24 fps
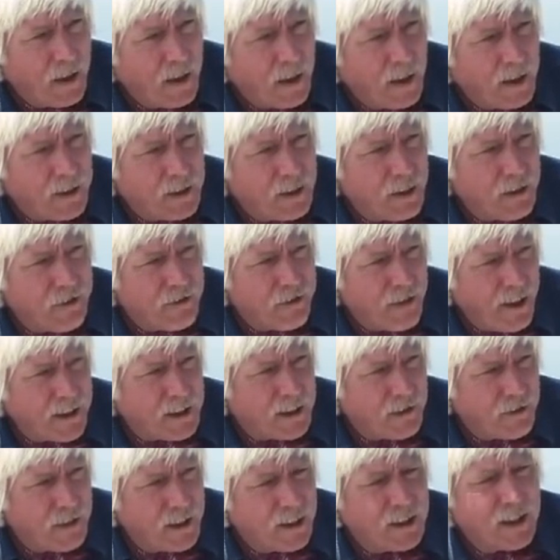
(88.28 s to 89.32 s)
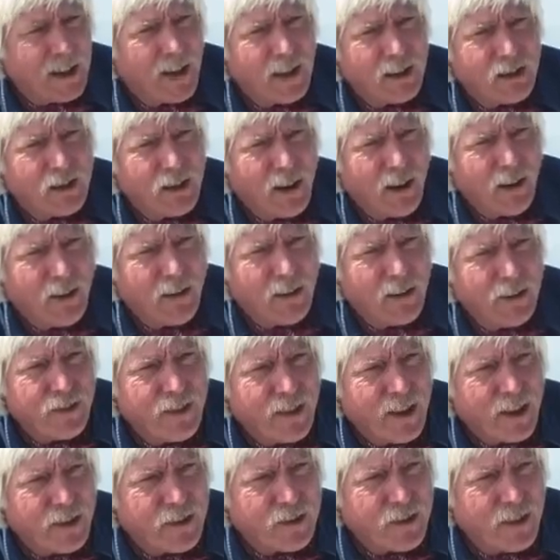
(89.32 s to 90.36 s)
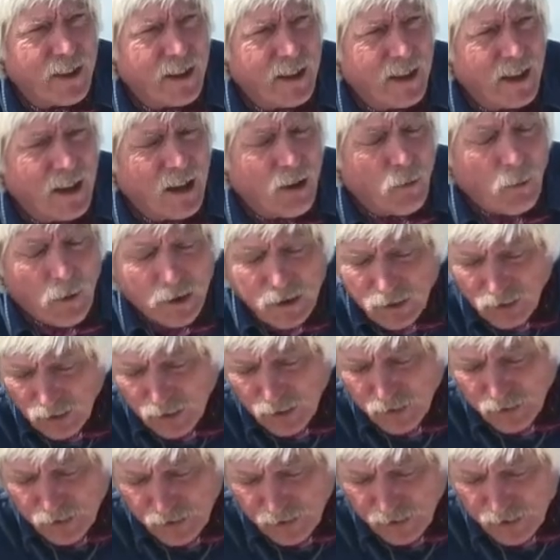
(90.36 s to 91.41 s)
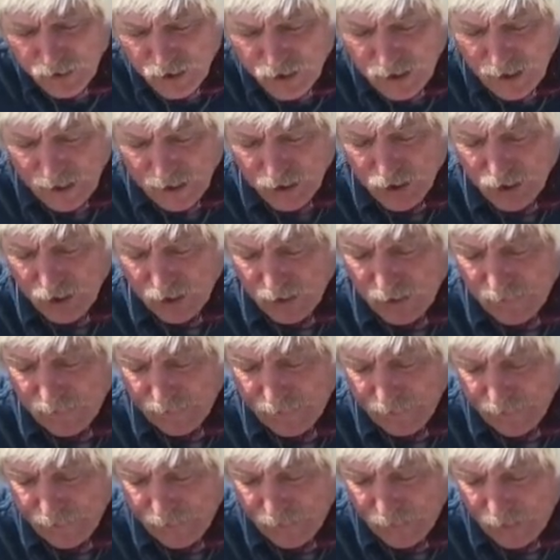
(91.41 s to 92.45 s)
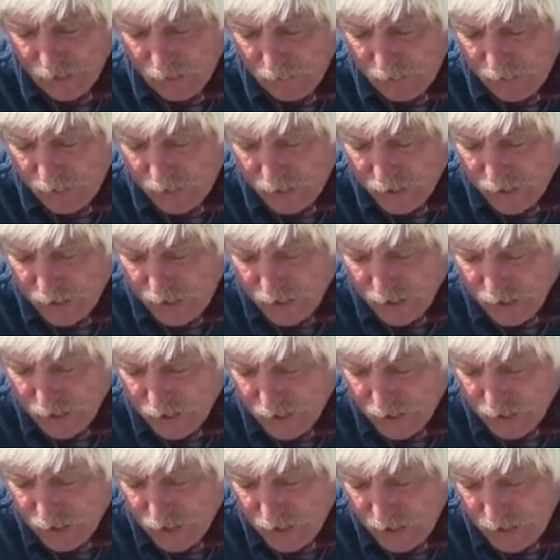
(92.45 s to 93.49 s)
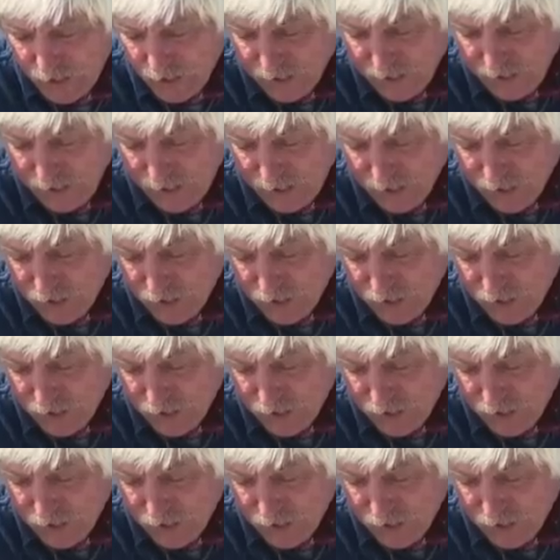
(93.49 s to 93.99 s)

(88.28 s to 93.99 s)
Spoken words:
and the effect of index error is this. When you look through the sextant, with the sextant set at